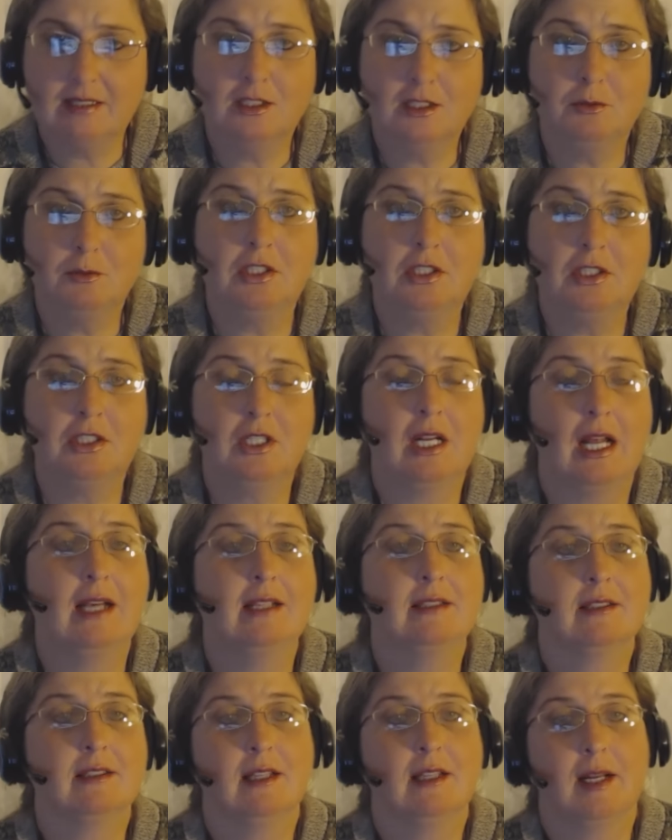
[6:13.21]
the situation
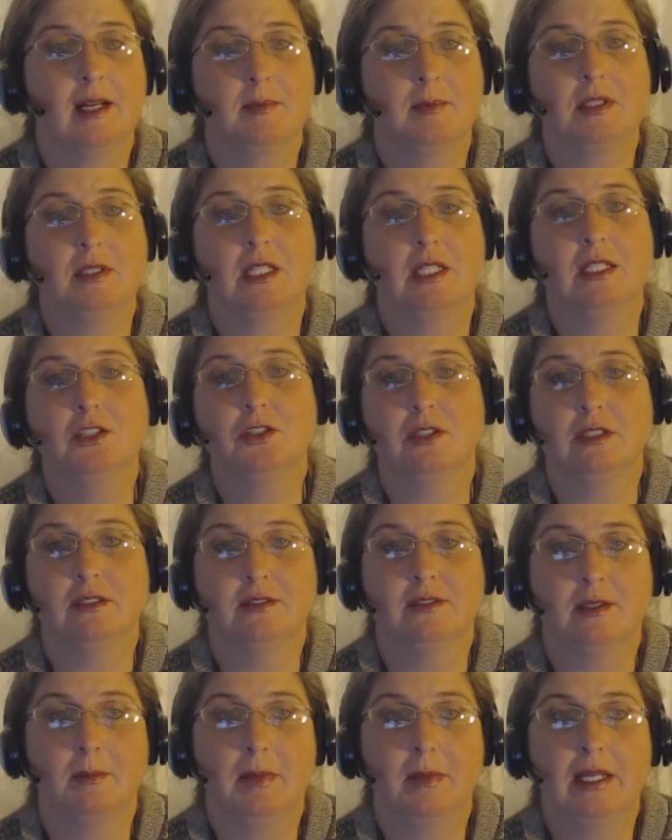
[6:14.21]
has a lot of
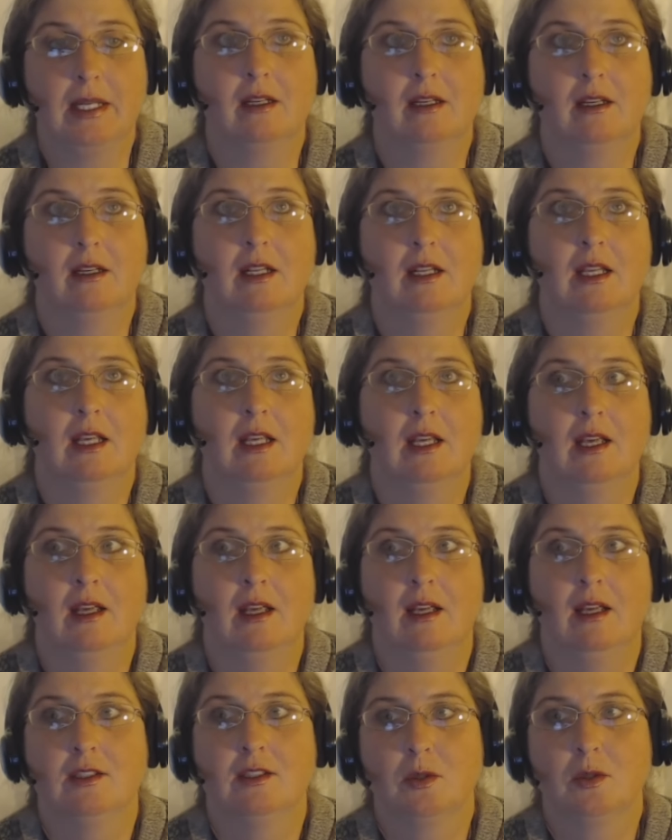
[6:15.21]
potential if somebody could
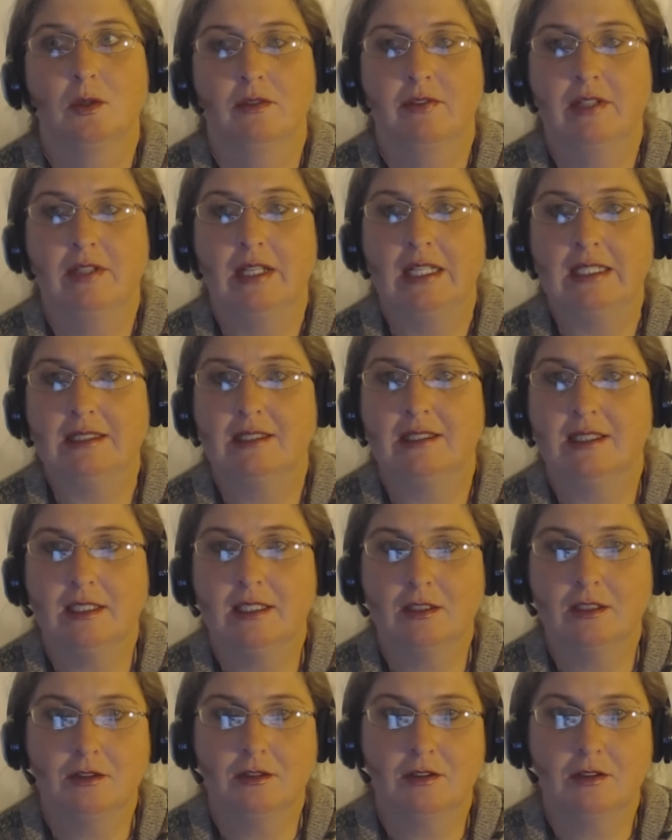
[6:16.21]
sort of get it
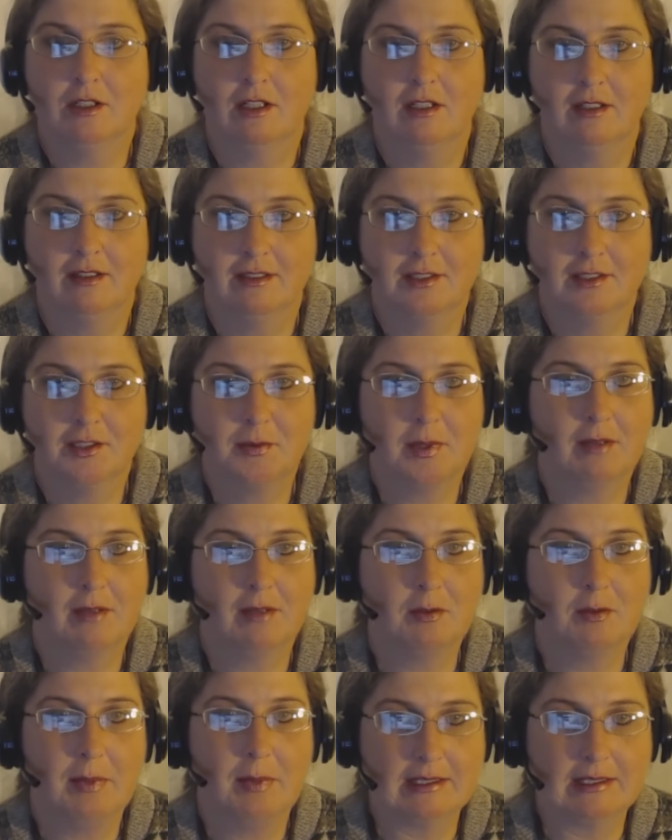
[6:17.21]
steered to where
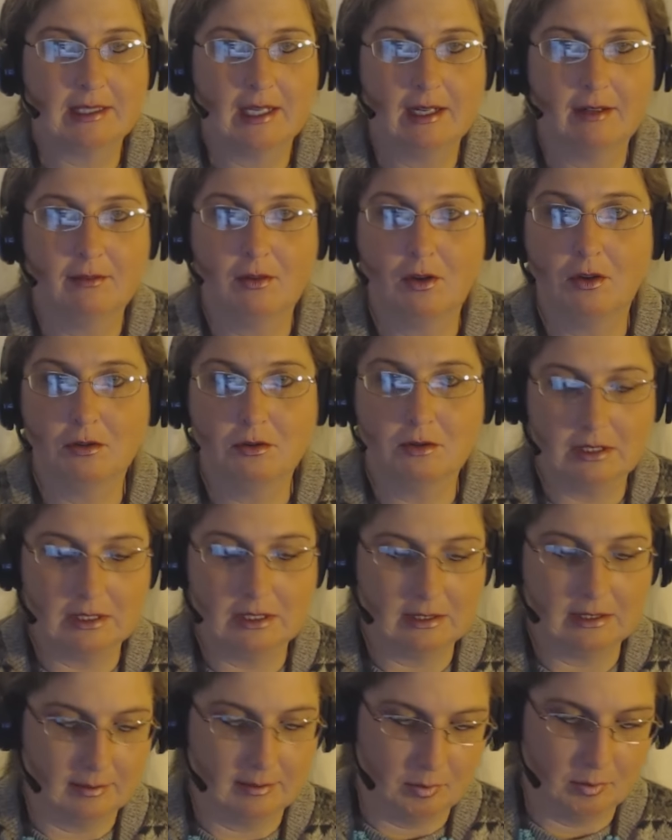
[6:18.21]
everybody's kind of all
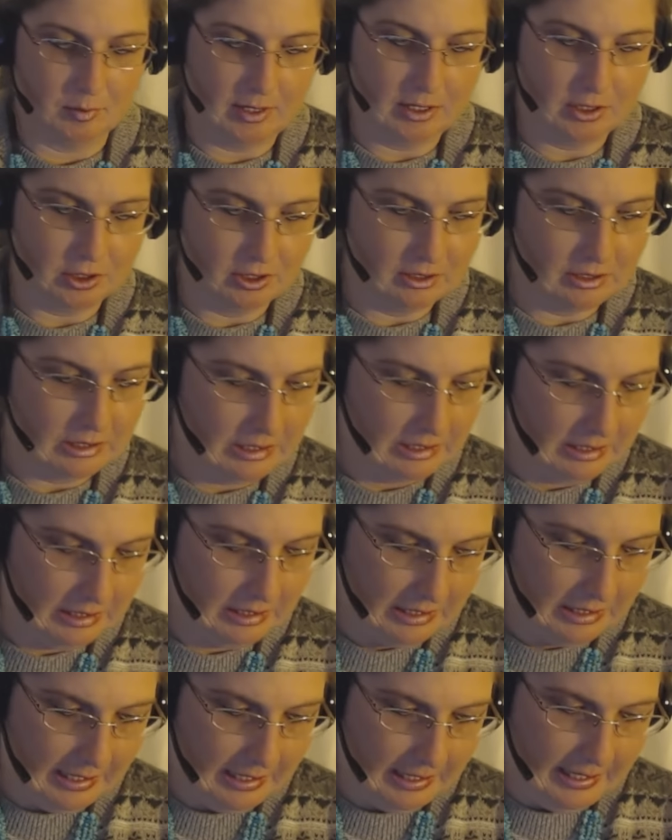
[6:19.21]
going the same direction.
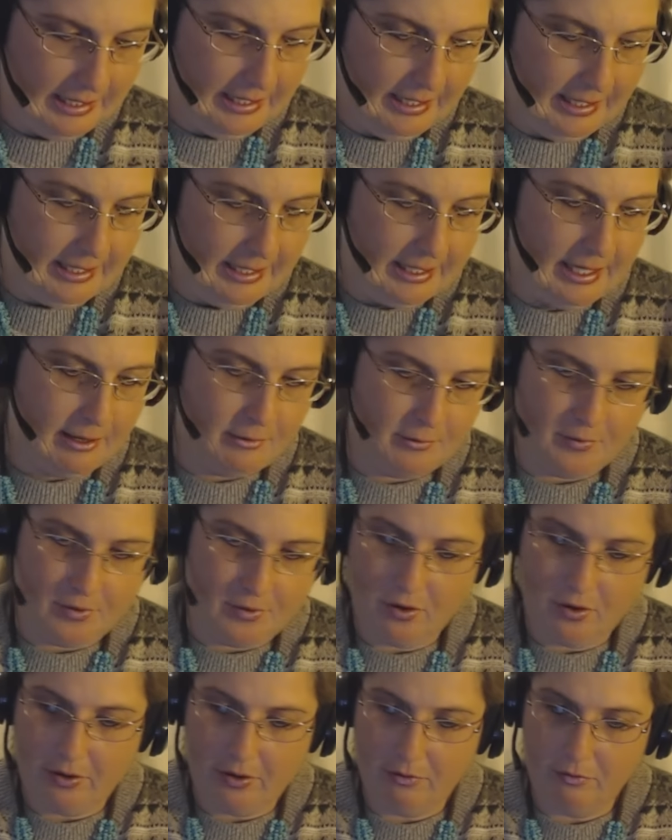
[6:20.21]

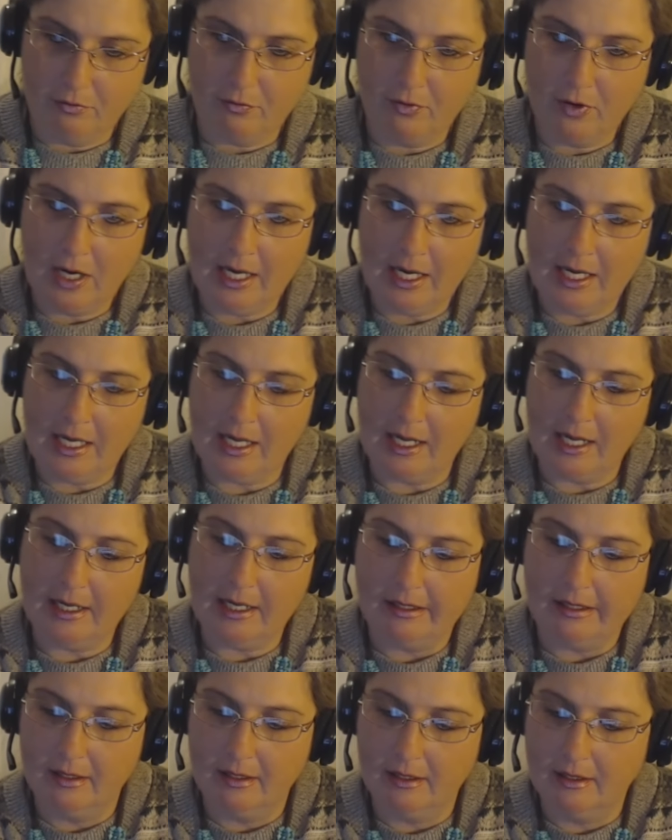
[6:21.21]
Now, on
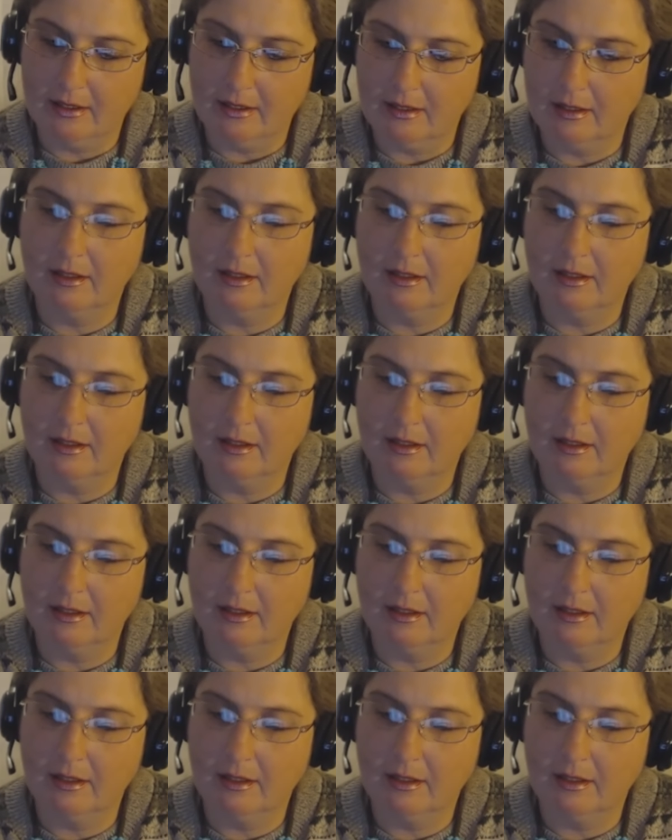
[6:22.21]
Friday,